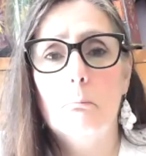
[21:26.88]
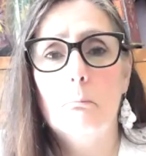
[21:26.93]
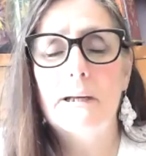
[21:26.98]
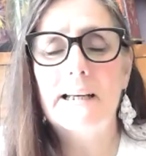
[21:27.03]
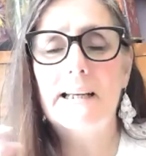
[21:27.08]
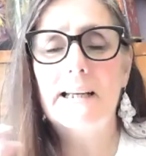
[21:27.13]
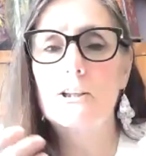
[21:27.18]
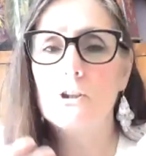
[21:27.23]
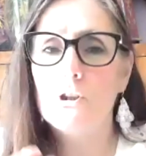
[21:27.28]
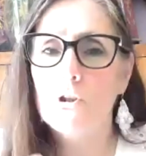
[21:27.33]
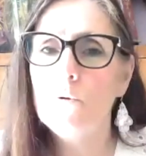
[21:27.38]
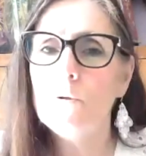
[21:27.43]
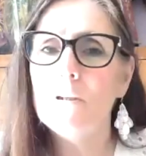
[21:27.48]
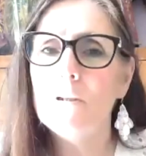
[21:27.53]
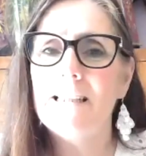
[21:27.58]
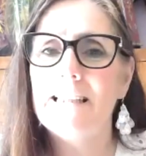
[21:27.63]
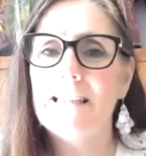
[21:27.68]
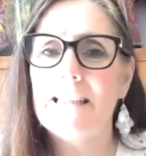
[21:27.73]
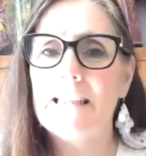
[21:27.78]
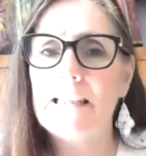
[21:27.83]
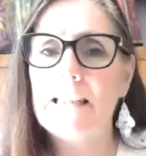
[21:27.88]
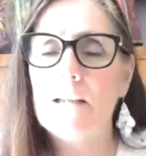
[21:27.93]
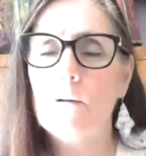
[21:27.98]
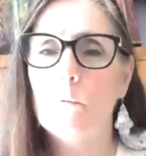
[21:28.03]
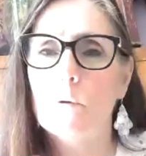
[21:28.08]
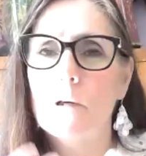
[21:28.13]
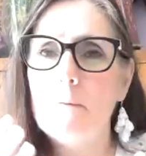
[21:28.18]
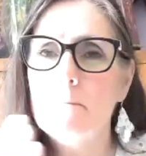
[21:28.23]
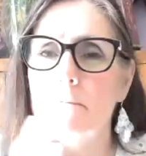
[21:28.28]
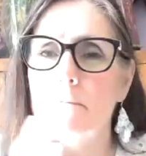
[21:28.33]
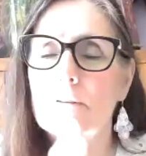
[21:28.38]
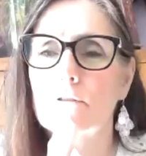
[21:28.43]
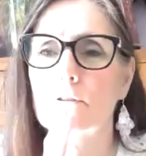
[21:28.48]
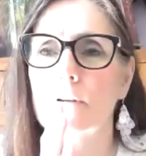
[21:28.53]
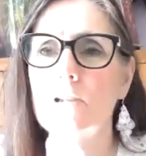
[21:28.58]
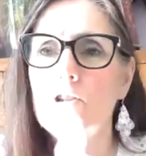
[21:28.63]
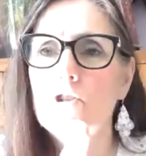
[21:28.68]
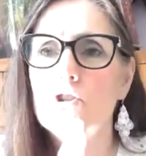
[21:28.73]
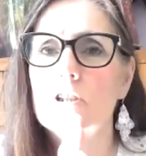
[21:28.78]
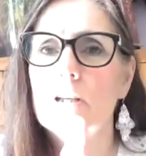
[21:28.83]
But at unity, when I'm
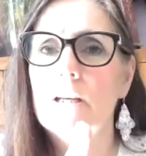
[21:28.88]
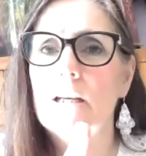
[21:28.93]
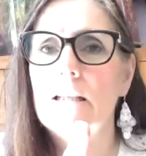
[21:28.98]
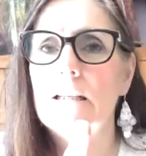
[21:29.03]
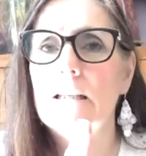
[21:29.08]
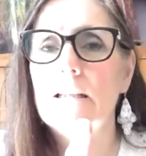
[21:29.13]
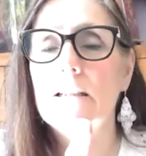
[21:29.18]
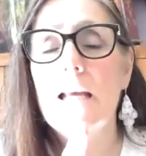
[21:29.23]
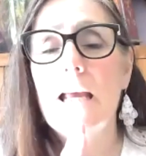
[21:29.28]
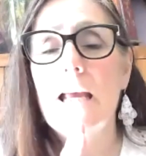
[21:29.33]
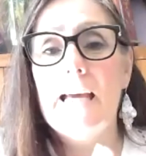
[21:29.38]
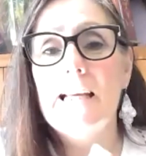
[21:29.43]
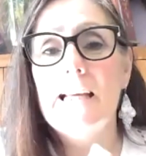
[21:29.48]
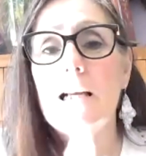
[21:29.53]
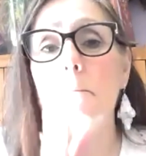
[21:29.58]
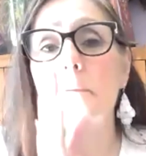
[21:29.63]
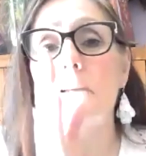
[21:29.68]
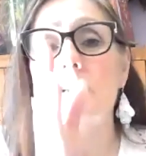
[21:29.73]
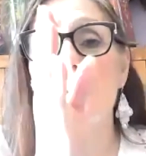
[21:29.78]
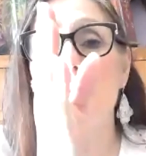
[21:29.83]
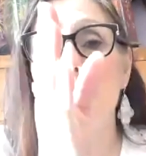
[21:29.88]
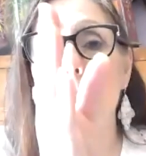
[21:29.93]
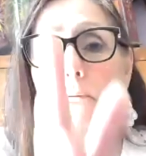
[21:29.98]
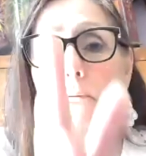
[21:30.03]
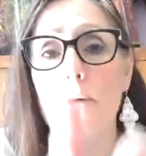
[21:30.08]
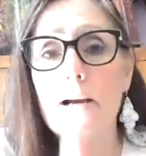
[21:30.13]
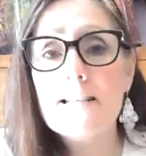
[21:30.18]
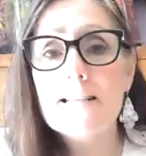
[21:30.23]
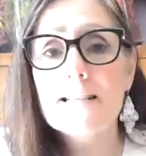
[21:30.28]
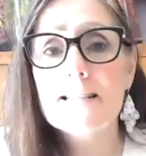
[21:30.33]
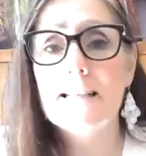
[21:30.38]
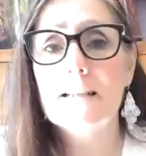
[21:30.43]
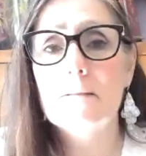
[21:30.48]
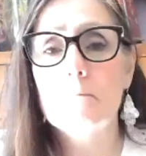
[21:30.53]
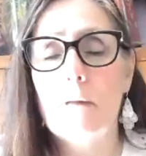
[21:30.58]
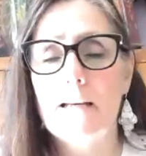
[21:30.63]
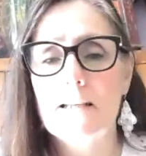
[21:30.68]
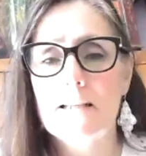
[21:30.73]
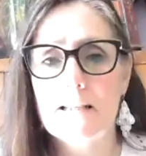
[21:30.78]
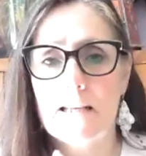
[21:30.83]
differentiated and I'm expressing
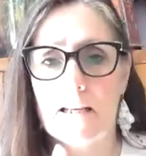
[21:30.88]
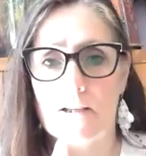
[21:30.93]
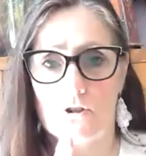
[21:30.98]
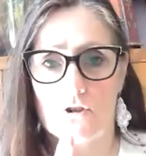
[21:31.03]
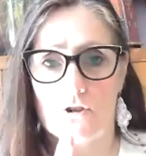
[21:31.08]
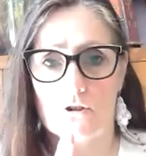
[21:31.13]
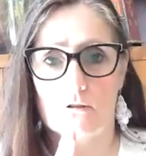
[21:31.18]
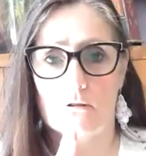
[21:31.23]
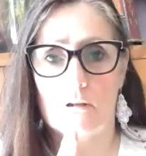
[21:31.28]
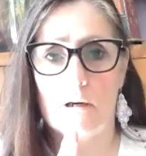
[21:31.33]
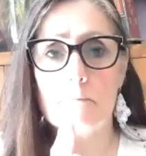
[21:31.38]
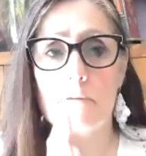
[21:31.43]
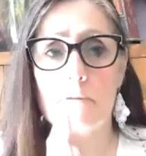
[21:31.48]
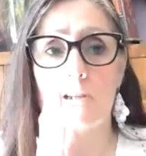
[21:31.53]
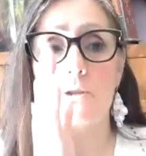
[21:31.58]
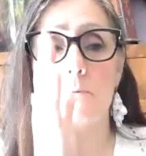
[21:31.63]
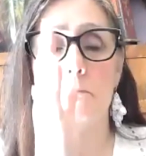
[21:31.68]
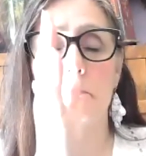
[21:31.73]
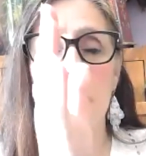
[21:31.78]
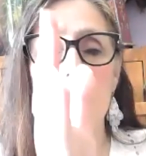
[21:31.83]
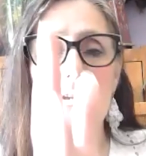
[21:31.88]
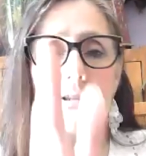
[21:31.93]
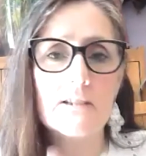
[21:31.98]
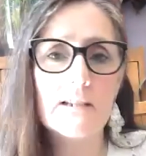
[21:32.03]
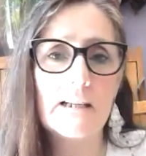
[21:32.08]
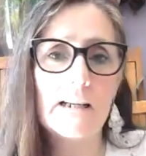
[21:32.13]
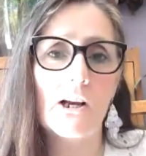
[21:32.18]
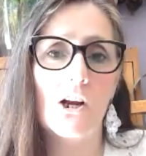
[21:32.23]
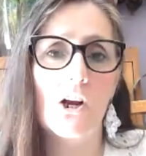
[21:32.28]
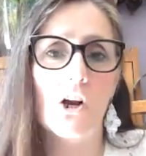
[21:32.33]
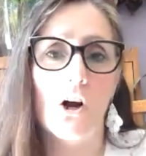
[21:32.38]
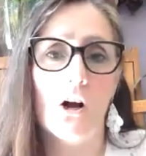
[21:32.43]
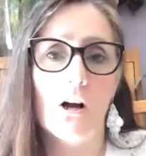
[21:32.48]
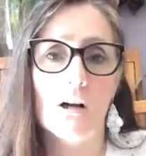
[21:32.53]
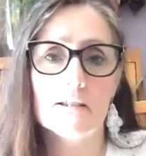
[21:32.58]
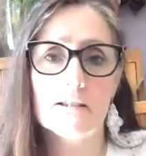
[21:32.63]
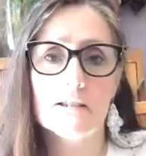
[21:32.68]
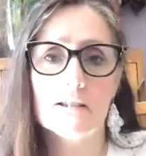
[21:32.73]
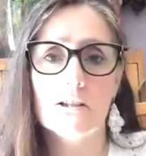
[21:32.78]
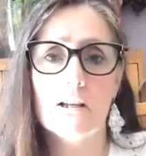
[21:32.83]
my center, I'm expressing
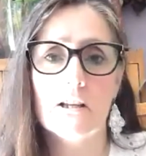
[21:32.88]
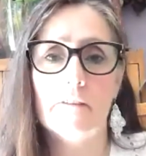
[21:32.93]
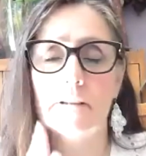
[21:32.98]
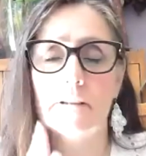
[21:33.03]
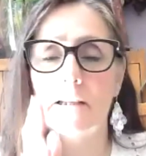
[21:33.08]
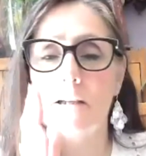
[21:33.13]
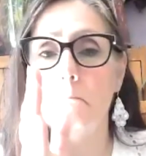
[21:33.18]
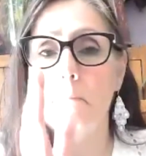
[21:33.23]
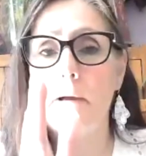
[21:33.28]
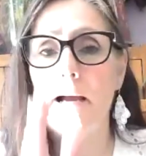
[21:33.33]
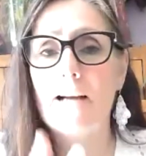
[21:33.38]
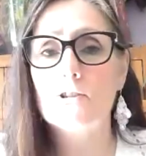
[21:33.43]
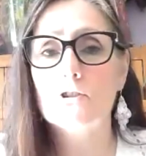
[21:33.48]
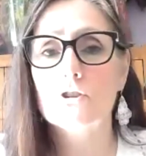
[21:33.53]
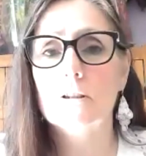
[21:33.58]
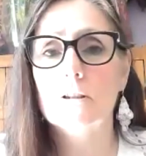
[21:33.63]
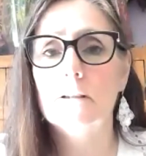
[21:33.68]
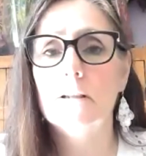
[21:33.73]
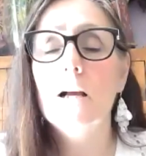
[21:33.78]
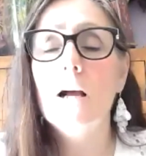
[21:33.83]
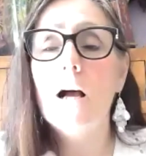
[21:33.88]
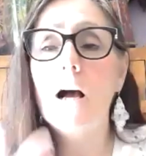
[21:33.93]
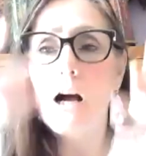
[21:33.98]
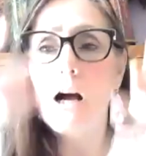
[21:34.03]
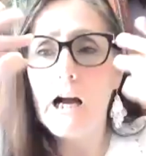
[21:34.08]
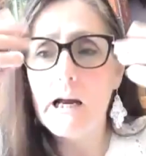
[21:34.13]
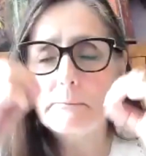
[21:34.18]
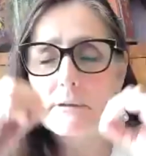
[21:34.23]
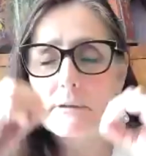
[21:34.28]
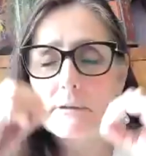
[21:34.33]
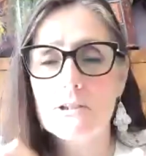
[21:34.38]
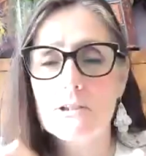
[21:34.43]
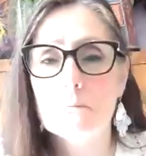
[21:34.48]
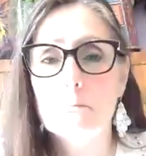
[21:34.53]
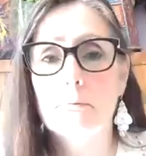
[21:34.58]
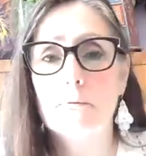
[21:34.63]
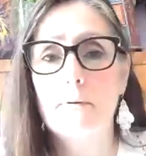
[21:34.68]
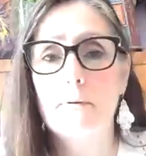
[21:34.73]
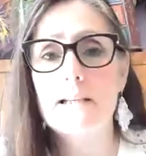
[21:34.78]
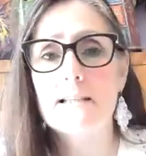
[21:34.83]
God's love and compassion, I'm
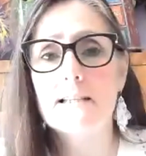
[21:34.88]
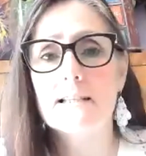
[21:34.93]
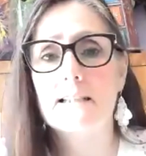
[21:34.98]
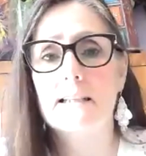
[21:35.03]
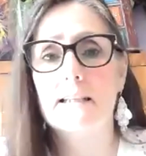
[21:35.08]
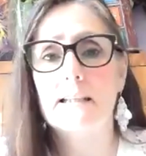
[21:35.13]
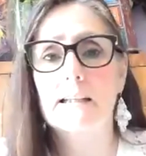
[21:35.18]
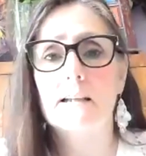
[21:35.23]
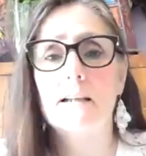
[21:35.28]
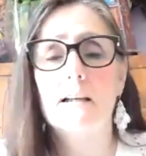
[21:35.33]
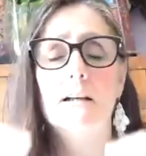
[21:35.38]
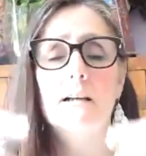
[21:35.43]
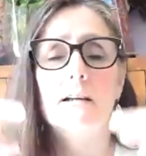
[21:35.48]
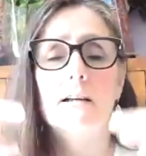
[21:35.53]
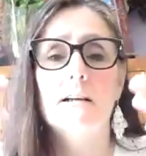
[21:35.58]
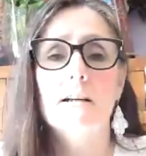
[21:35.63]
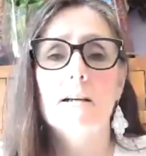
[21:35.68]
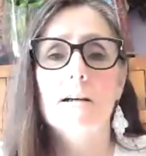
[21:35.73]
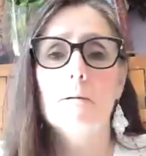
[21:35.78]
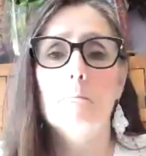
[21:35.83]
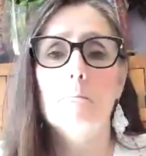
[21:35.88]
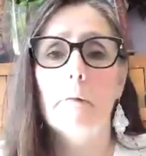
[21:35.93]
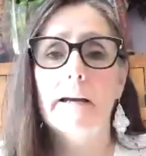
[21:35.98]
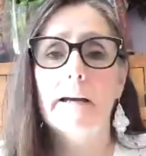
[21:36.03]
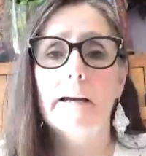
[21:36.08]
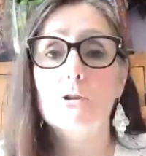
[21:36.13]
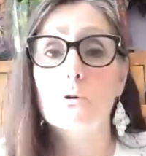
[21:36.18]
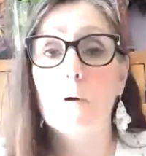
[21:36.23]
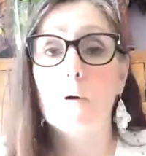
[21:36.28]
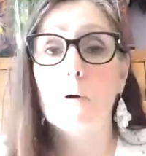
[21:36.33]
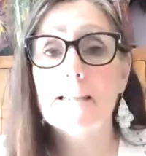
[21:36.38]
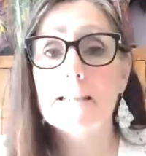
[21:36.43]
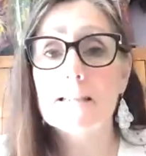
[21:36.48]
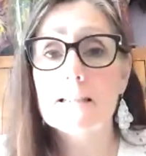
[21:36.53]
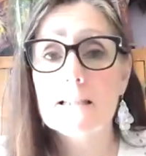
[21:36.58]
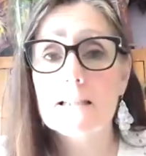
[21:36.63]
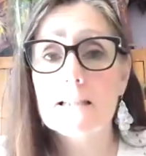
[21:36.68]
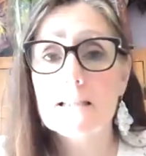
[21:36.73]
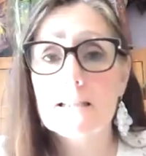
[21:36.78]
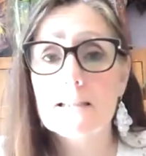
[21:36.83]
expressing my
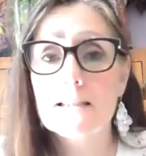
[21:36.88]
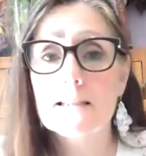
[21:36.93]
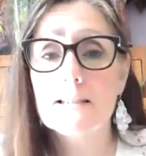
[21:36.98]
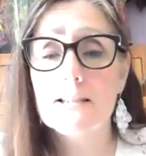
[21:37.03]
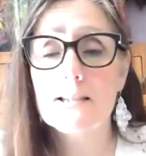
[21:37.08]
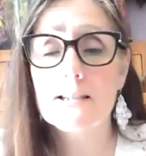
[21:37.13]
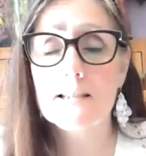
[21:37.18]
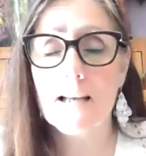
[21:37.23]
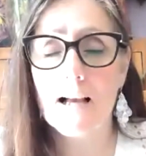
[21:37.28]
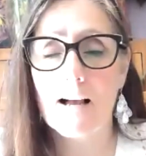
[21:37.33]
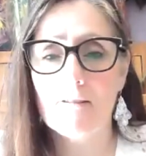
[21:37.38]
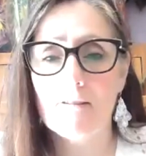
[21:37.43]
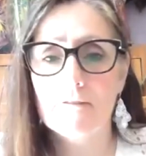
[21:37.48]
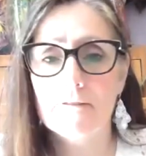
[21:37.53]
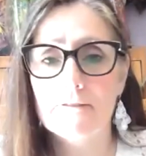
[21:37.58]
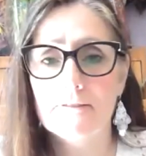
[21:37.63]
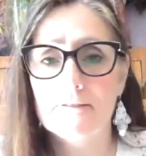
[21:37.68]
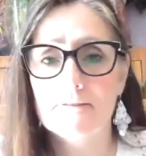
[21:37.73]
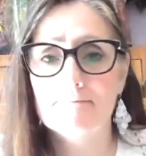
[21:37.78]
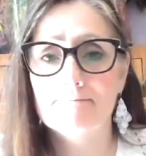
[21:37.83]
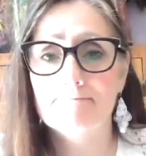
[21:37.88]
Christ self.